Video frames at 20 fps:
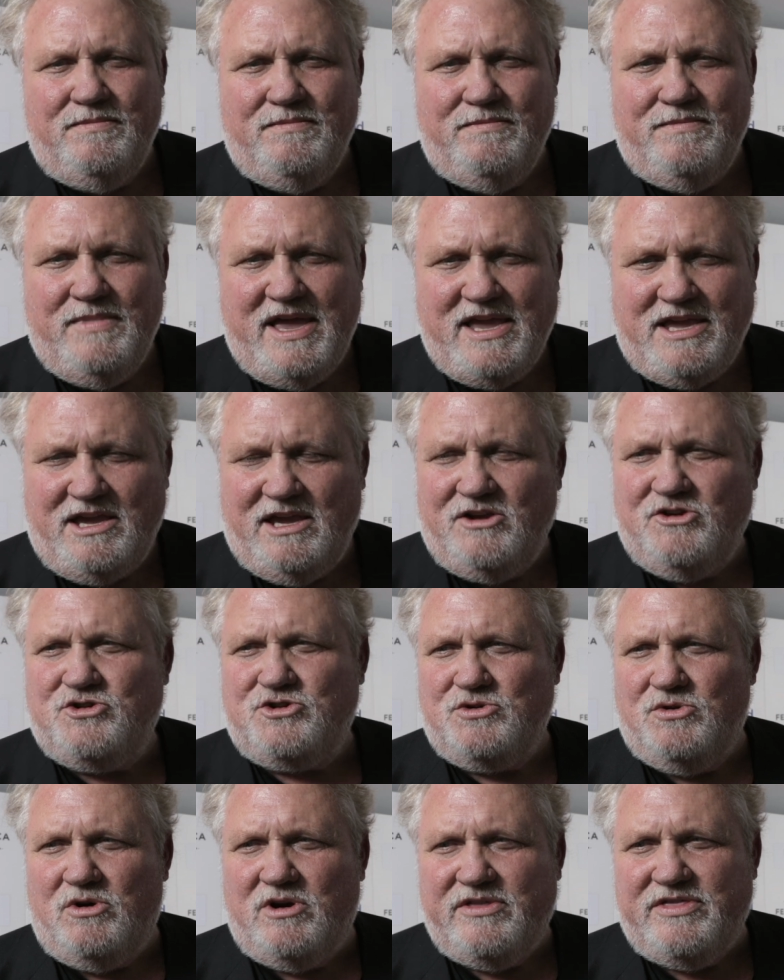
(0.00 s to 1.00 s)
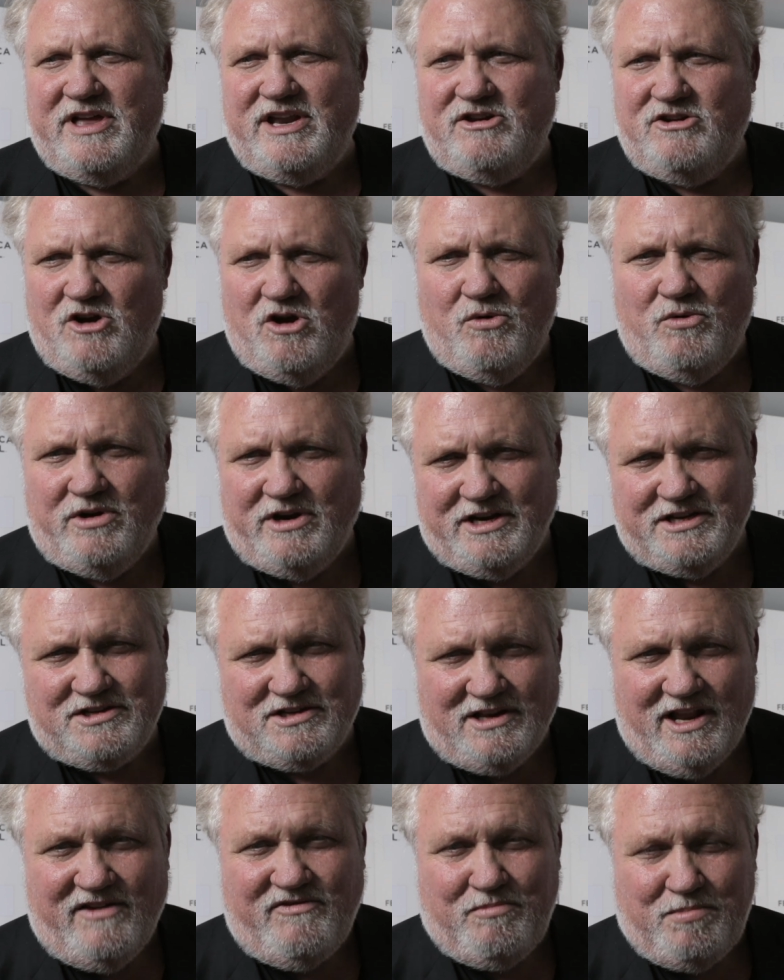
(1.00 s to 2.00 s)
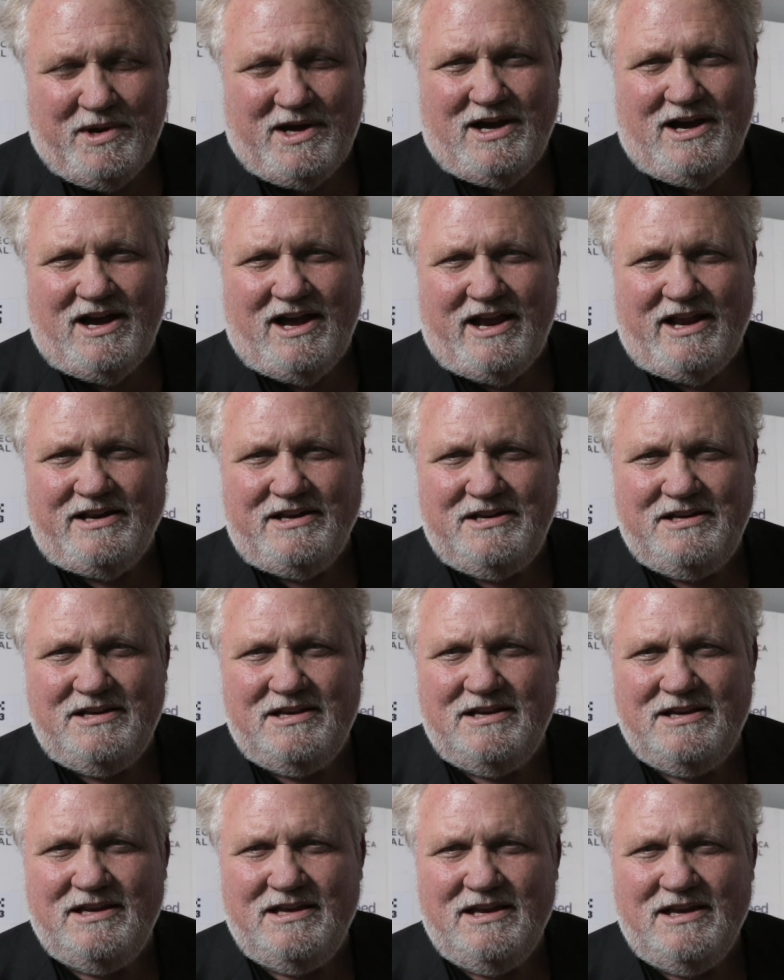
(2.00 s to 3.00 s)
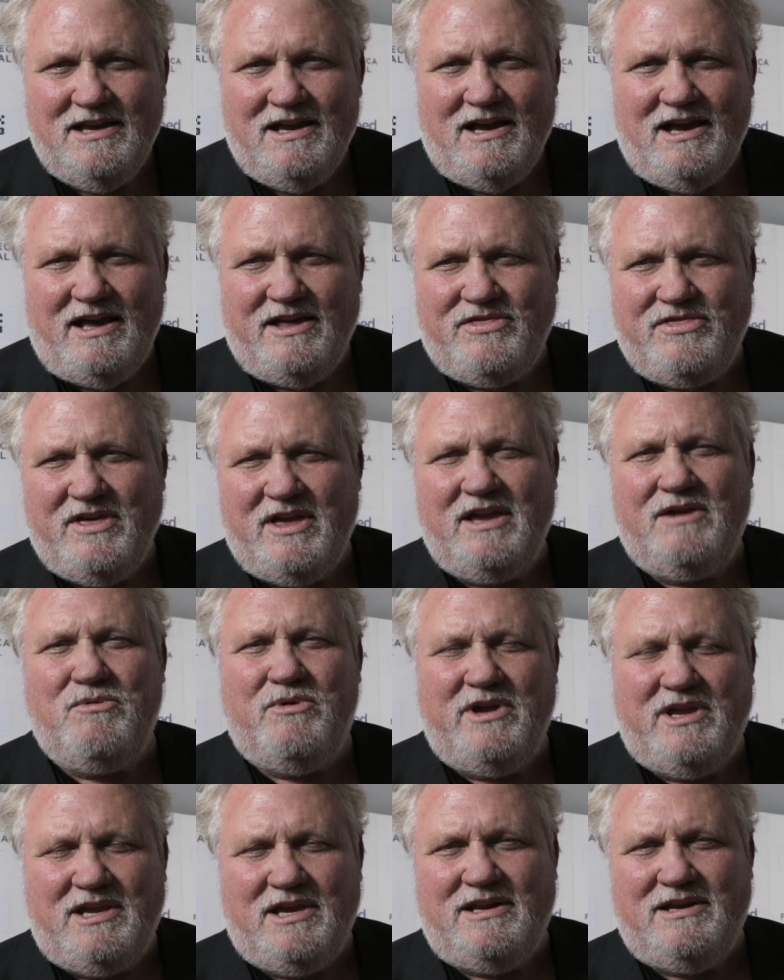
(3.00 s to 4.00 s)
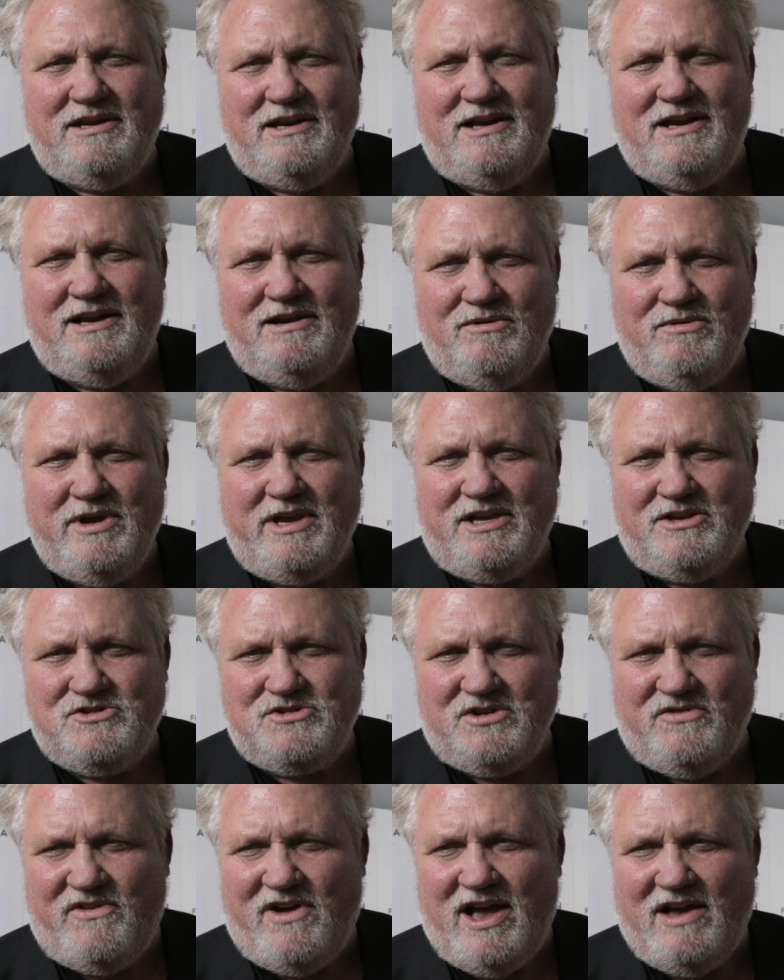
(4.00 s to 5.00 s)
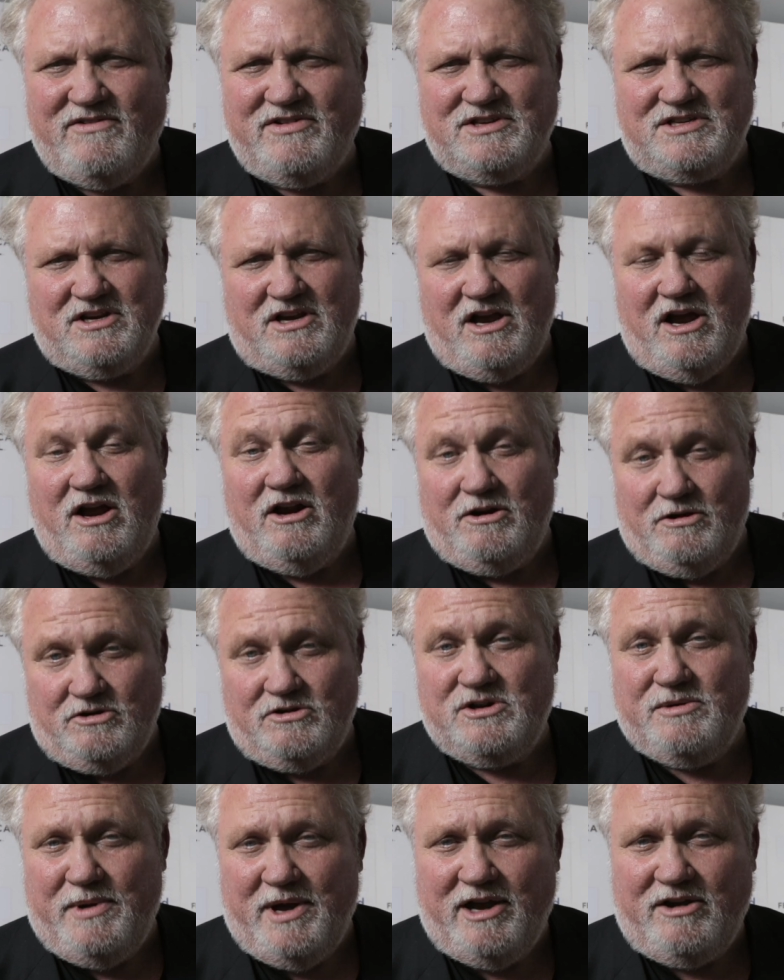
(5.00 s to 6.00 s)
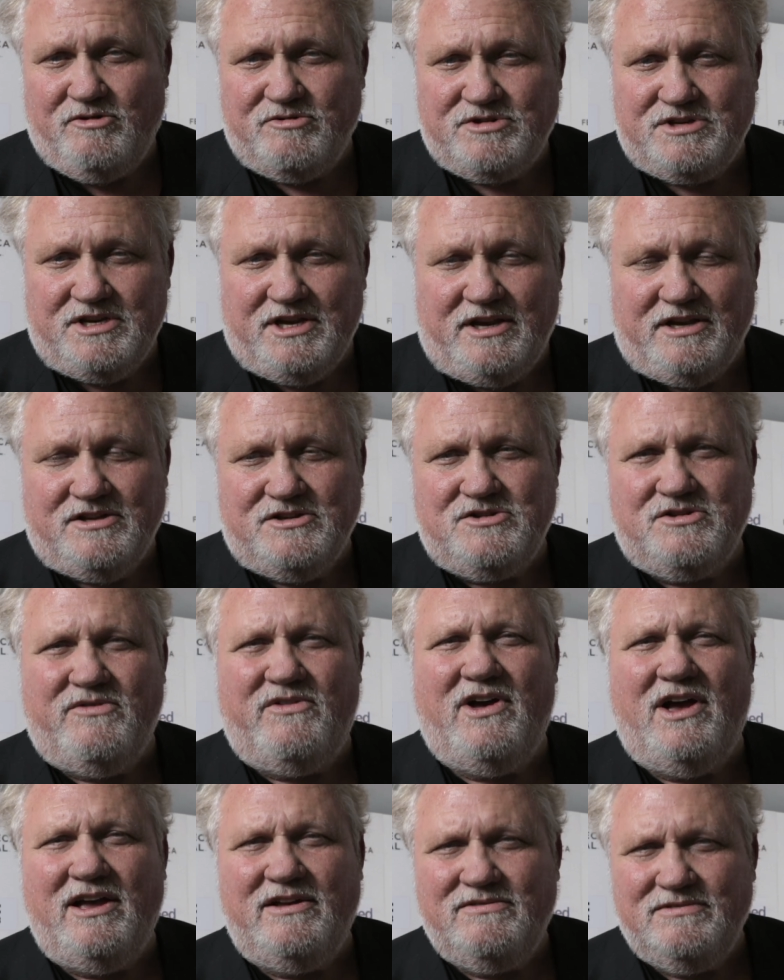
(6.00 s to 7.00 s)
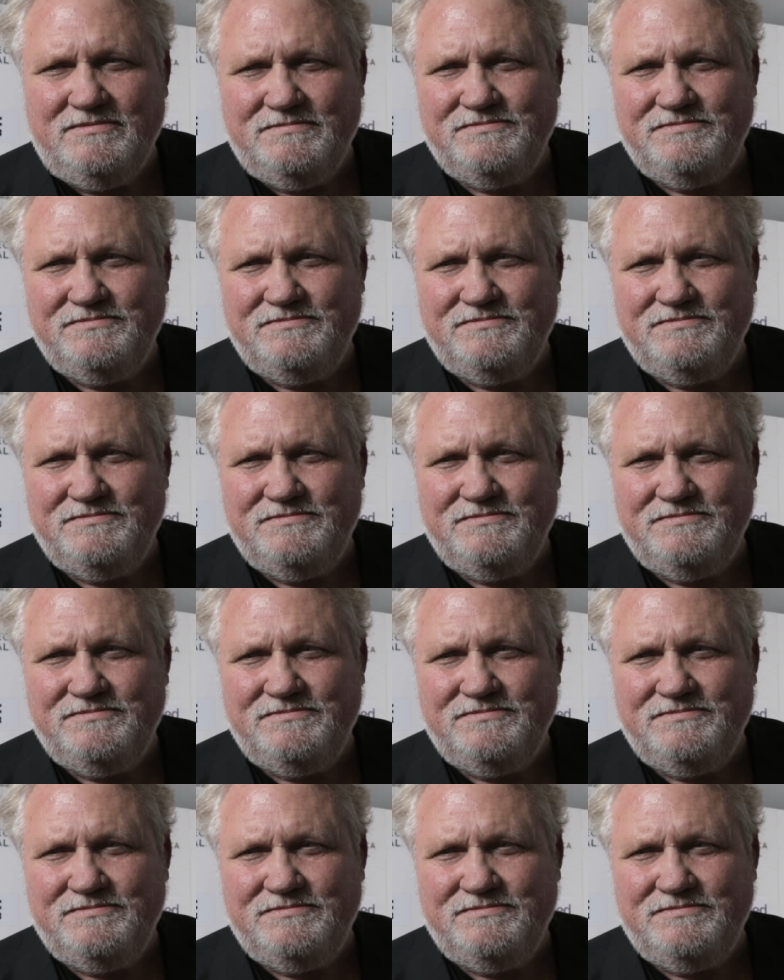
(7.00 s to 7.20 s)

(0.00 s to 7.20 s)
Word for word: making sure that no one is left behind, I think we can uh, we can survive as a democracy can survive.